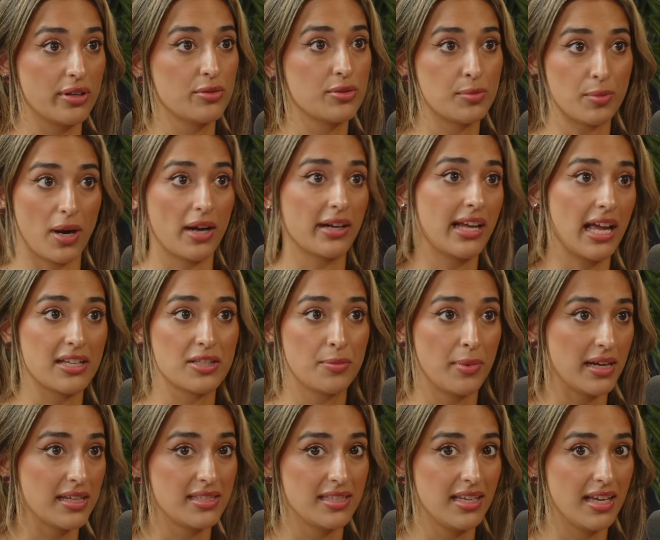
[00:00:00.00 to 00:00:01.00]
It was broadcast
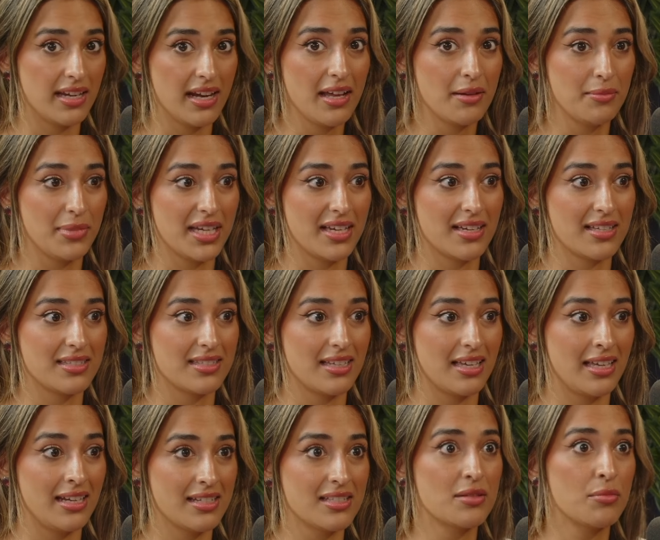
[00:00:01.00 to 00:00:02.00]
by CNN because
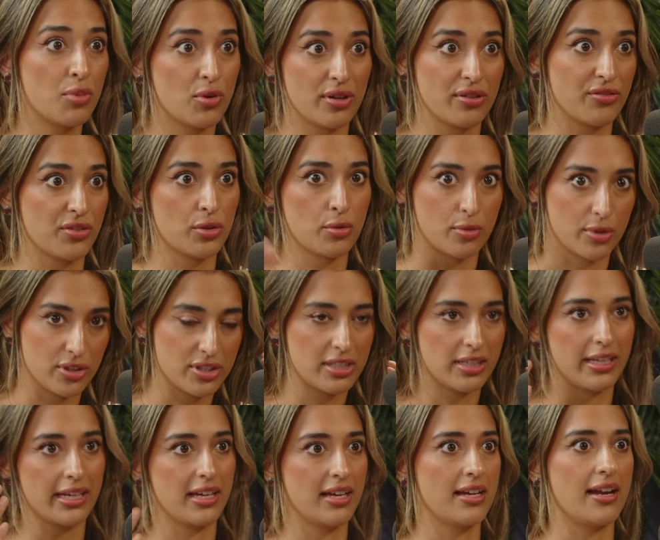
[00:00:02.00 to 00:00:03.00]
it is important for the world
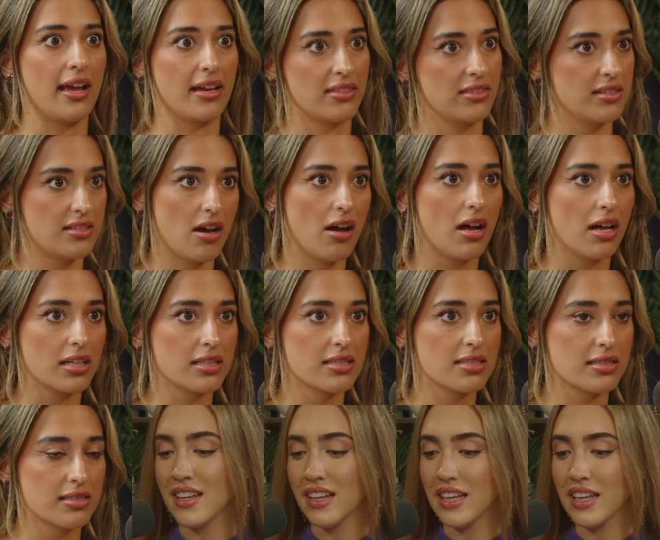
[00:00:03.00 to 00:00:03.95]
to connect the dots.